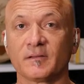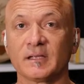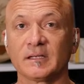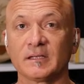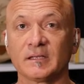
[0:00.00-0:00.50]

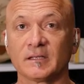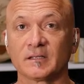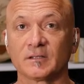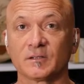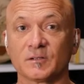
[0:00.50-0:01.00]
the
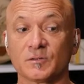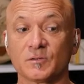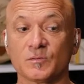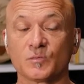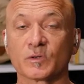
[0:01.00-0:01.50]

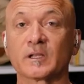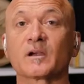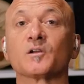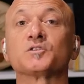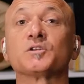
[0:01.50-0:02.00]
what
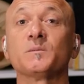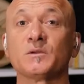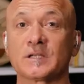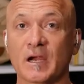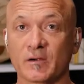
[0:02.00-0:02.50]
they call
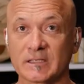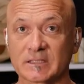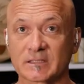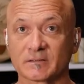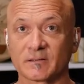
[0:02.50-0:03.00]

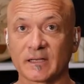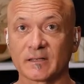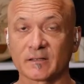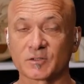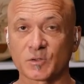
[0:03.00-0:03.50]
tributaries,
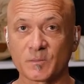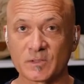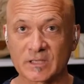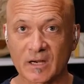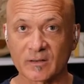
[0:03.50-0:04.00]
right? A
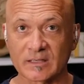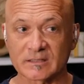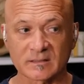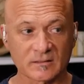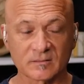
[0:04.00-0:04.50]
tributary
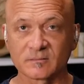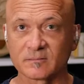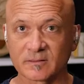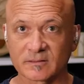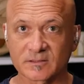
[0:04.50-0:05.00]
is a little
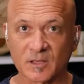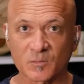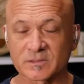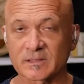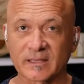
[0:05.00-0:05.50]

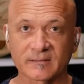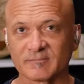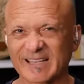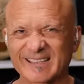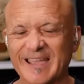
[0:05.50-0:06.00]
start with like
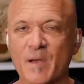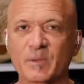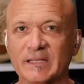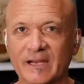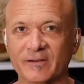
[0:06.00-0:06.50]
like a
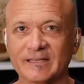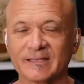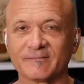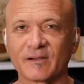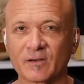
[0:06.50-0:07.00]

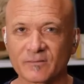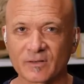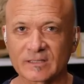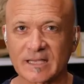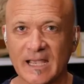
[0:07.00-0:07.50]
capillary, very
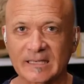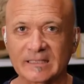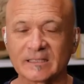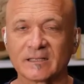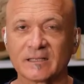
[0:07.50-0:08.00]
very
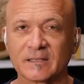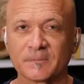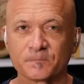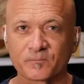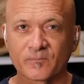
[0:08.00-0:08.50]
tiny
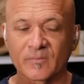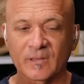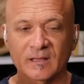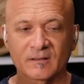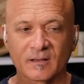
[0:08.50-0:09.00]

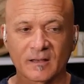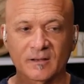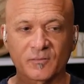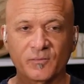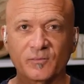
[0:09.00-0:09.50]

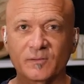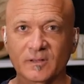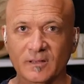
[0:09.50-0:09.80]
uh, f-